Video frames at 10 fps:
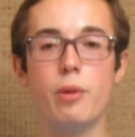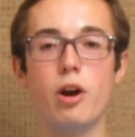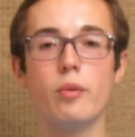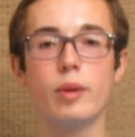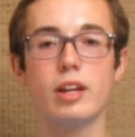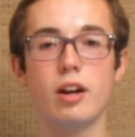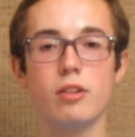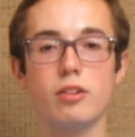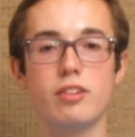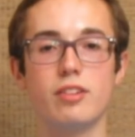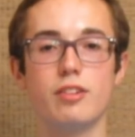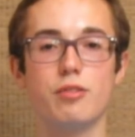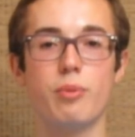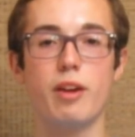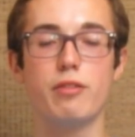borrowing color sensors
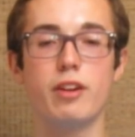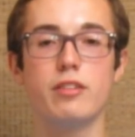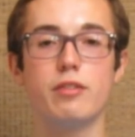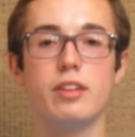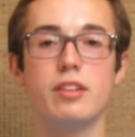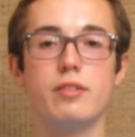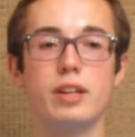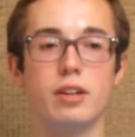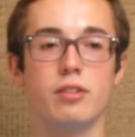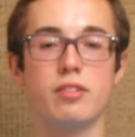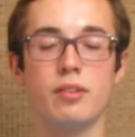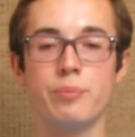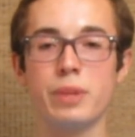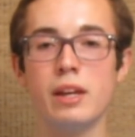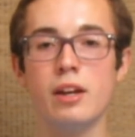from my friends for these videos.
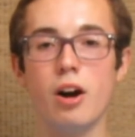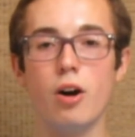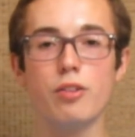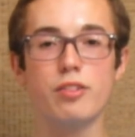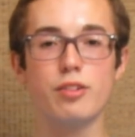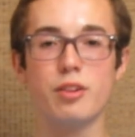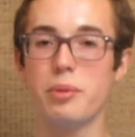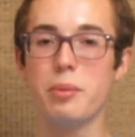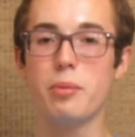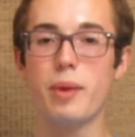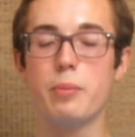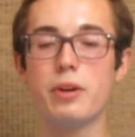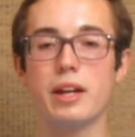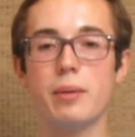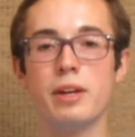Also, some people might
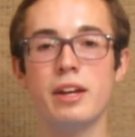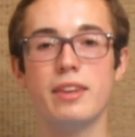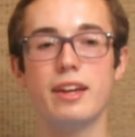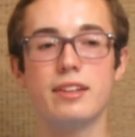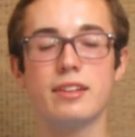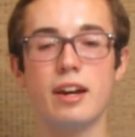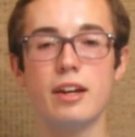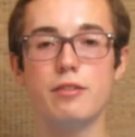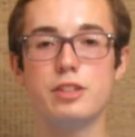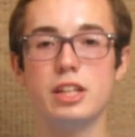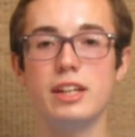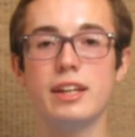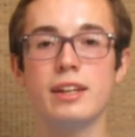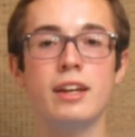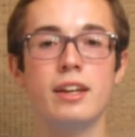bring up that it's kind of
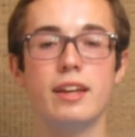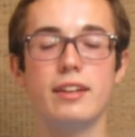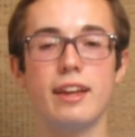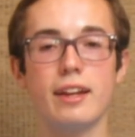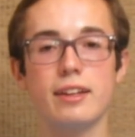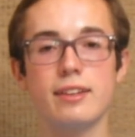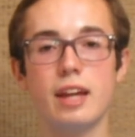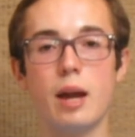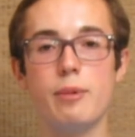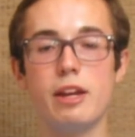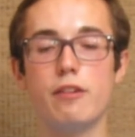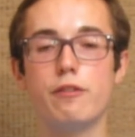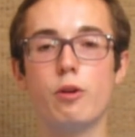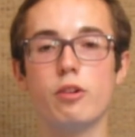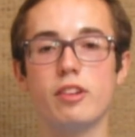cheating, that technically I made a
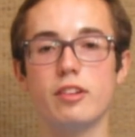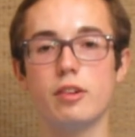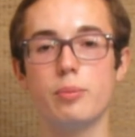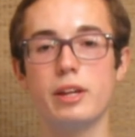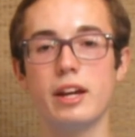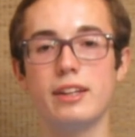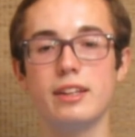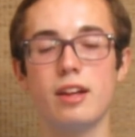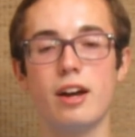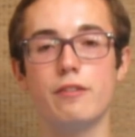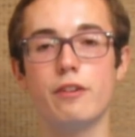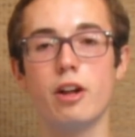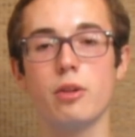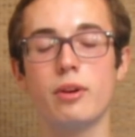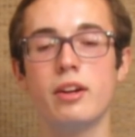4 sensor PID line
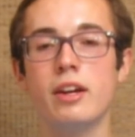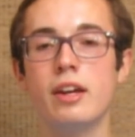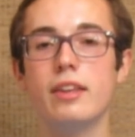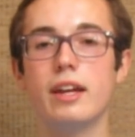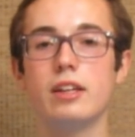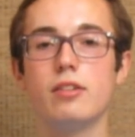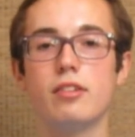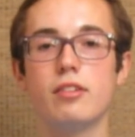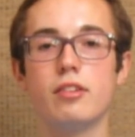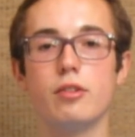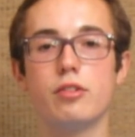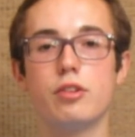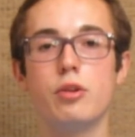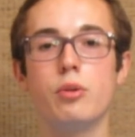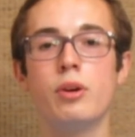follower that uses those
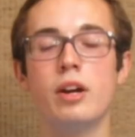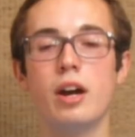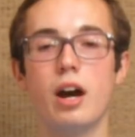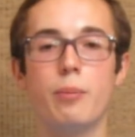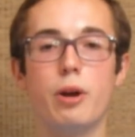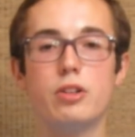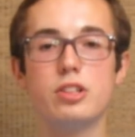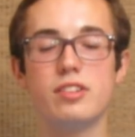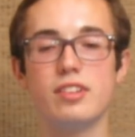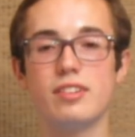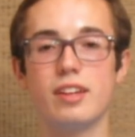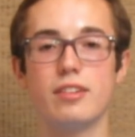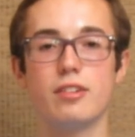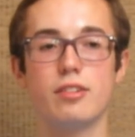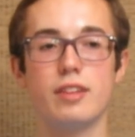2 emergency
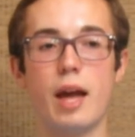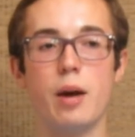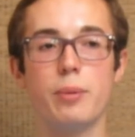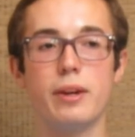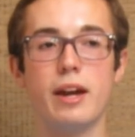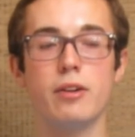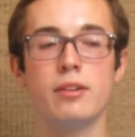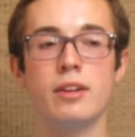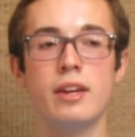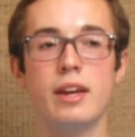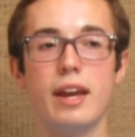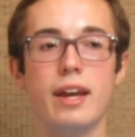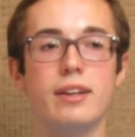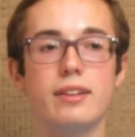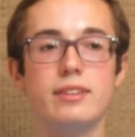sensors to help it out.
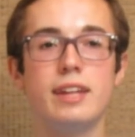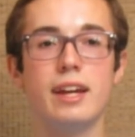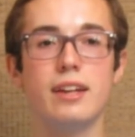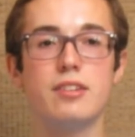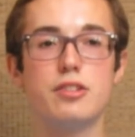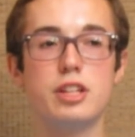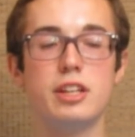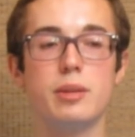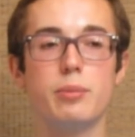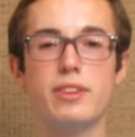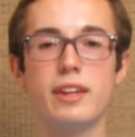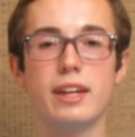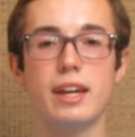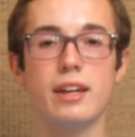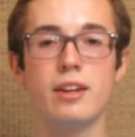And yeah, it's cheating, but then
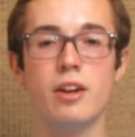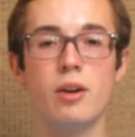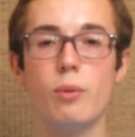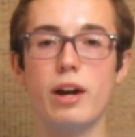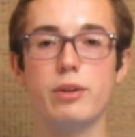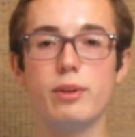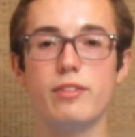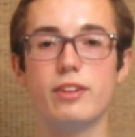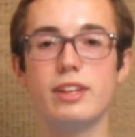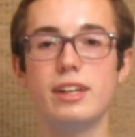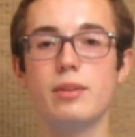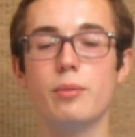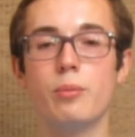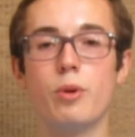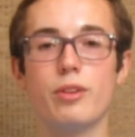again, why do you even need
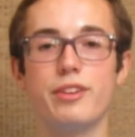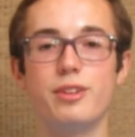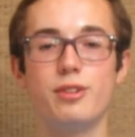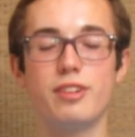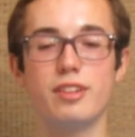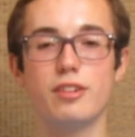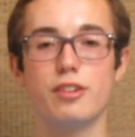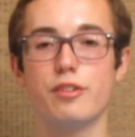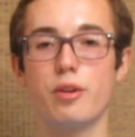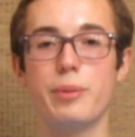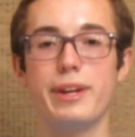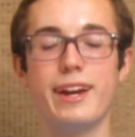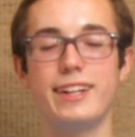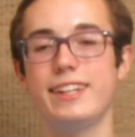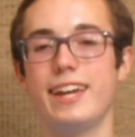more than 2 sensors for a
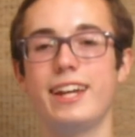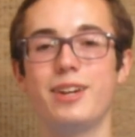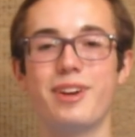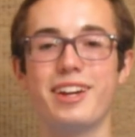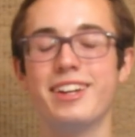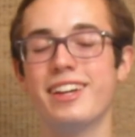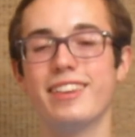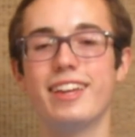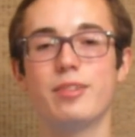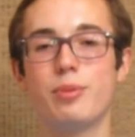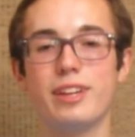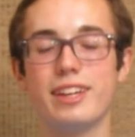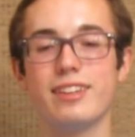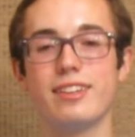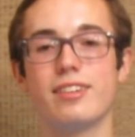PID anyway? That's
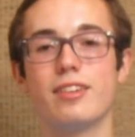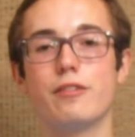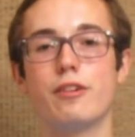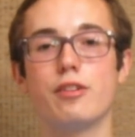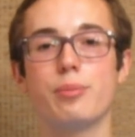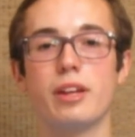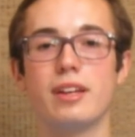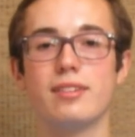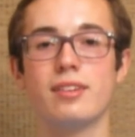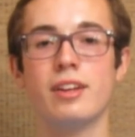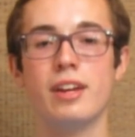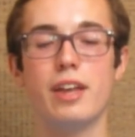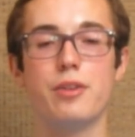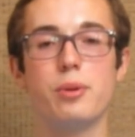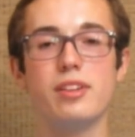ridiculous in the first place.
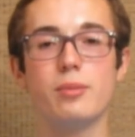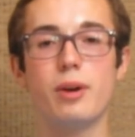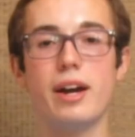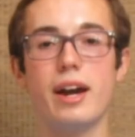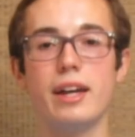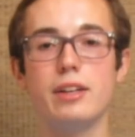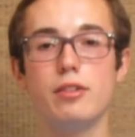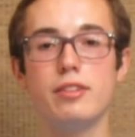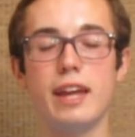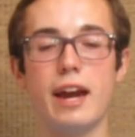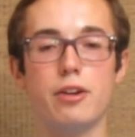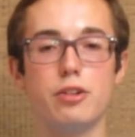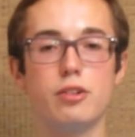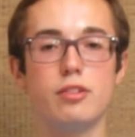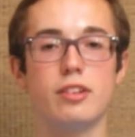And the reason why I use the outer
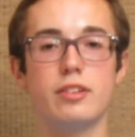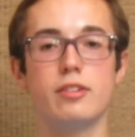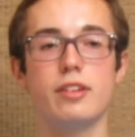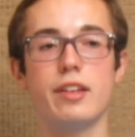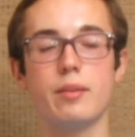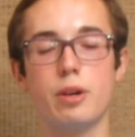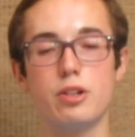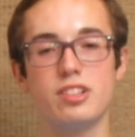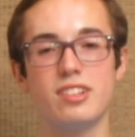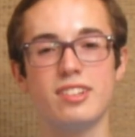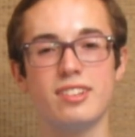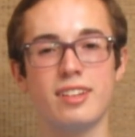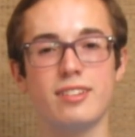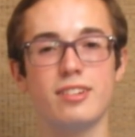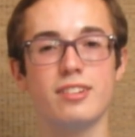2 sensors as emergency
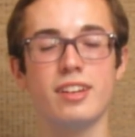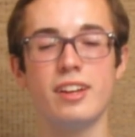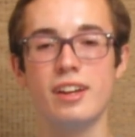sensors,